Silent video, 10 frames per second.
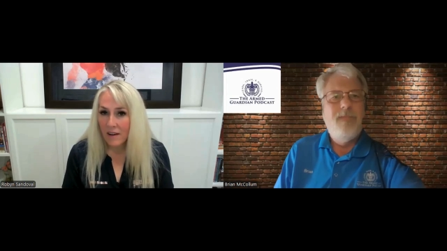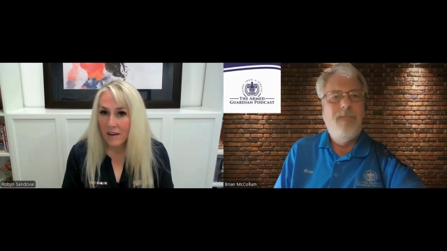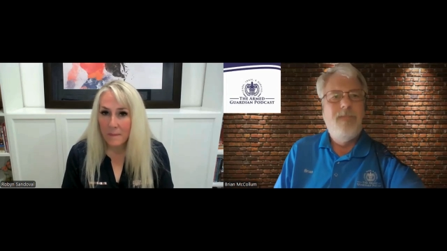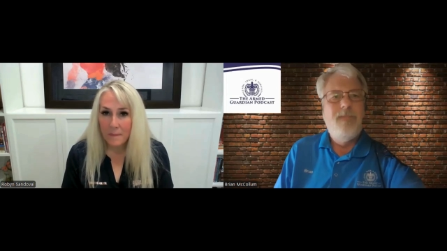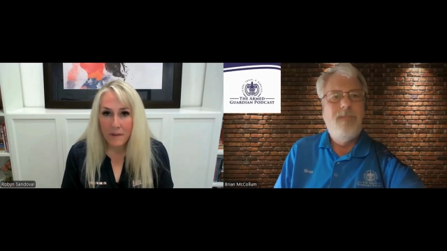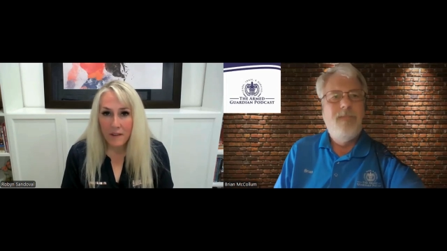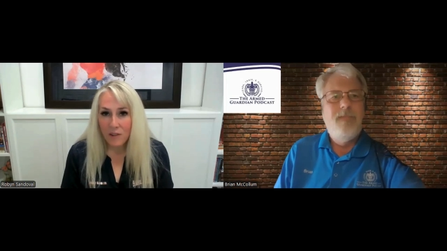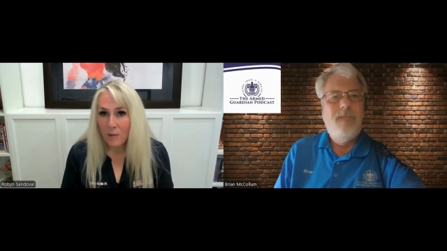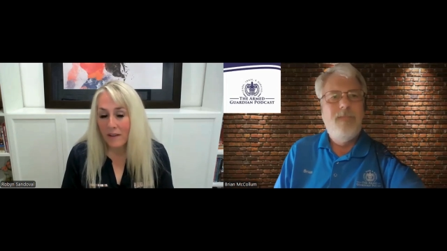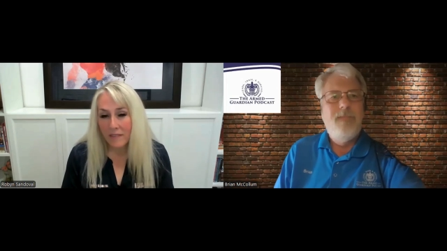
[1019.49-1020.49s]
Speaker 1: Um,
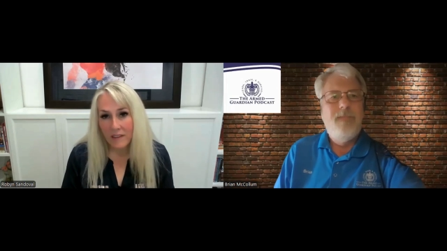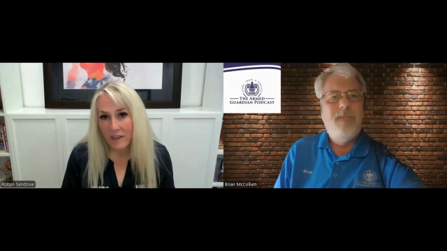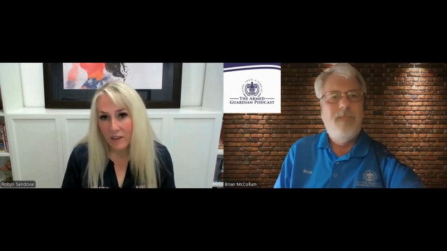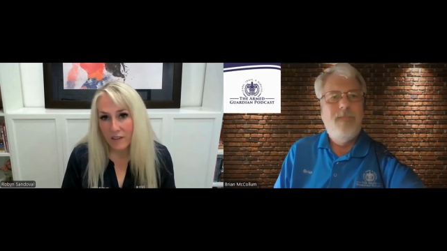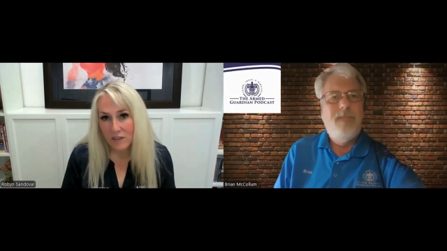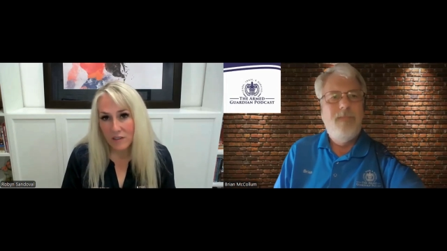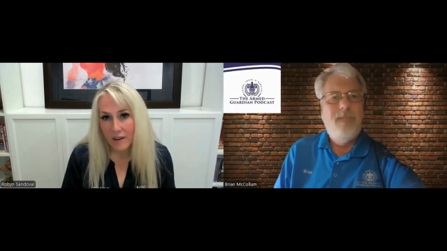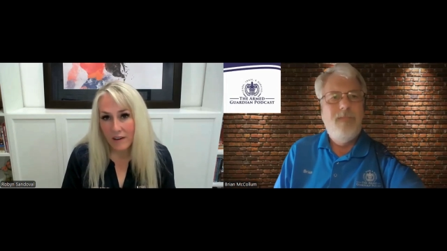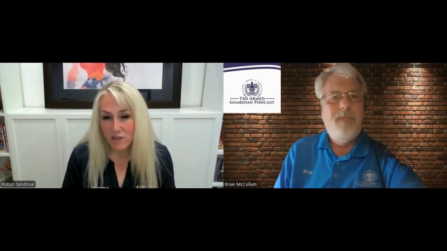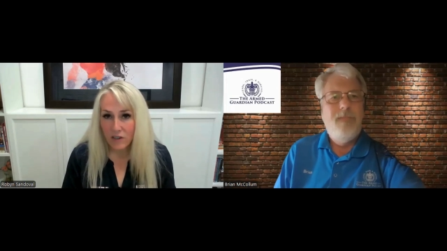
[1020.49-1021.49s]
throughout the year, there's a
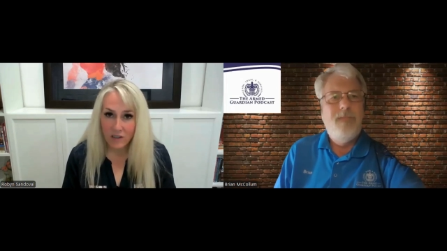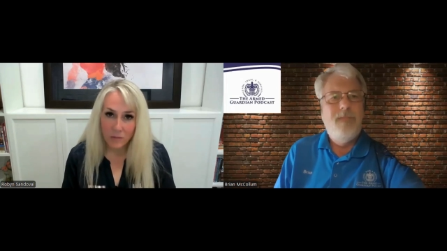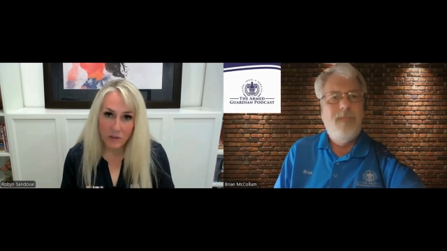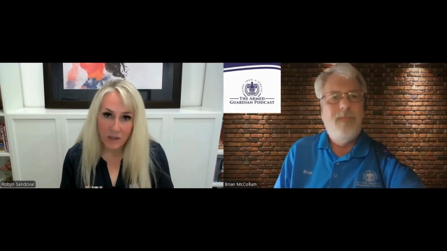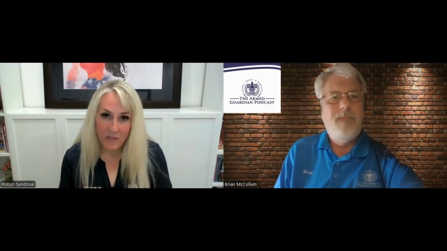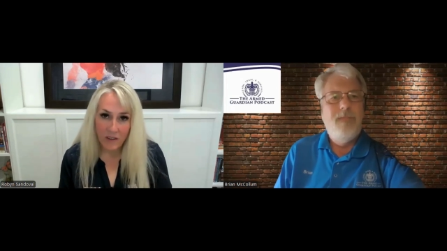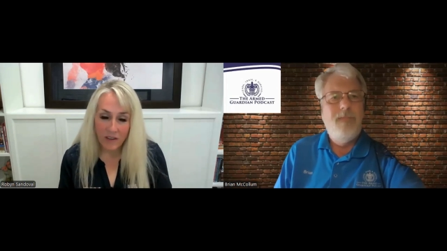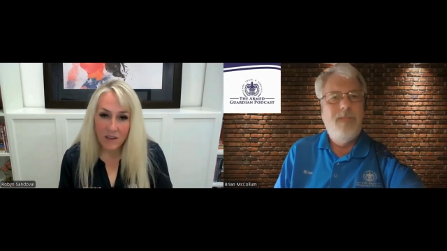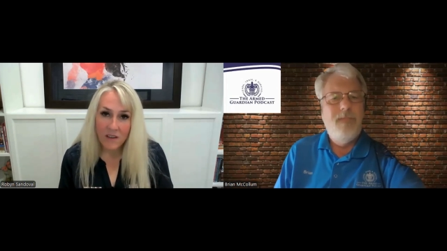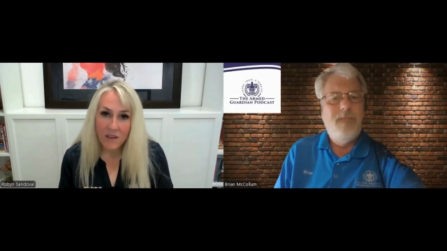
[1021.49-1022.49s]
lot of charitable giving.